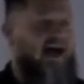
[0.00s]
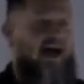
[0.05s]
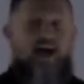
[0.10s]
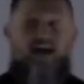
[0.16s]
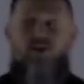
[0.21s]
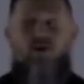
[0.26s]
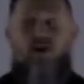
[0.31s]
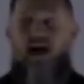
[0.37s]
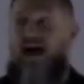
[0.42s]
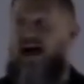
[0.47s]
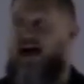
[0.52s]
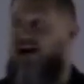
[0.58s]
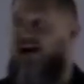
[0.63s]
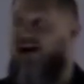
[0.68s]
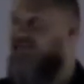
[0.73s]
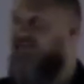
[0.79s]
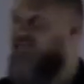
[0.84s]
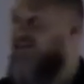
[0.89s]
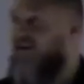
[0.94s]
don't have
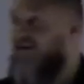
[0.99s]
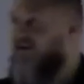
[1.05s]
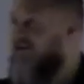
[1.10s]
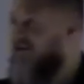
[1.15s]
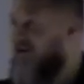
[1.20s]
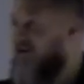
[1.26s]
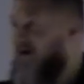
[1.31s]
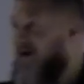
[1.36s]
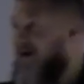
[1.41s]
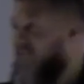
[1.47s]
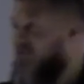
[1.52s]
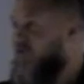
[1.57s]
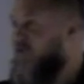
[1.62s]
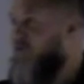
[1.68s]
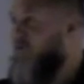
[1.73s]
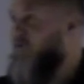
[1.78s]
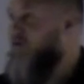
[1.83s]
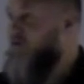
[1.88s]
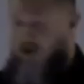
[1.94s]
a clear path
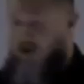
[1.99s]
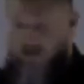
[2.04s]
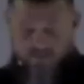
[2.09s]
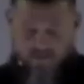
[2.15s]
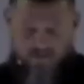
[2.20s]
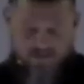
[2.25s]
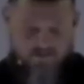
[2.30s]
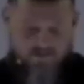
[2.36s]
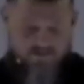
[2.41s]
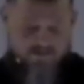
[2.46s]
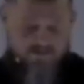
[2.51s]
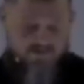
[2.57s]
forward on this.